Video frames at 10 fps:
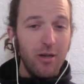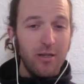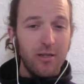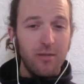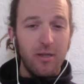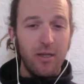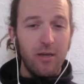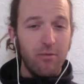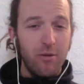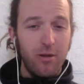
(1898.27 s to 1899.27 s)
is something that
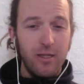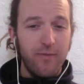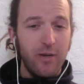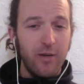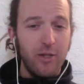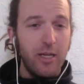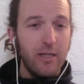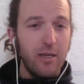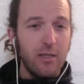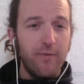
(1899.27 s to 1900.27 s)
really
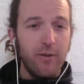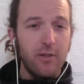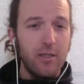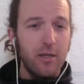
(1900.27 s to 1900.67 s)
differentiates us versus